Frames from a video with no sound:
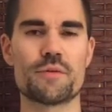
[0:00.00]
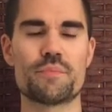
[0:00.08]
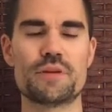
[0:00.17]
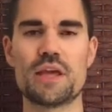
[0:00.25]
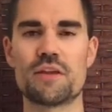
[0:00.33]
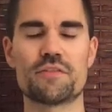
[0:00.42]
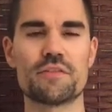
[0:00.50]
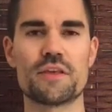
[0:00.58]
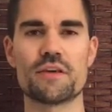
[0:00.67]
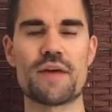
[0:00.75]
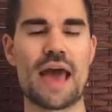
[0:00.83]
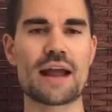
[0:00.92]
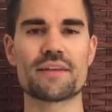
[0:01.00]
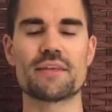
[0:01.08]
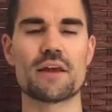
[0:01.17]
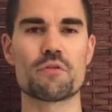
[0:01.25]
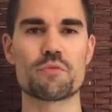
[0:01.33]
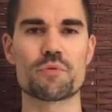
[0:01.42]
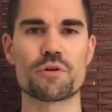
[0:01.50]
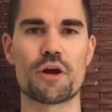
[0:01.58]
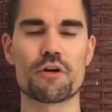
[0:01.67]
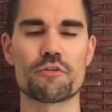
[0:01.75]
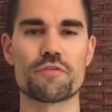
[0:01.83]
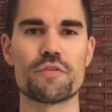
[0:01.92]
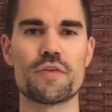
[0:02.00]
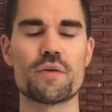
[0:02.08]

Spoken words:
potentially of acting out with pornography,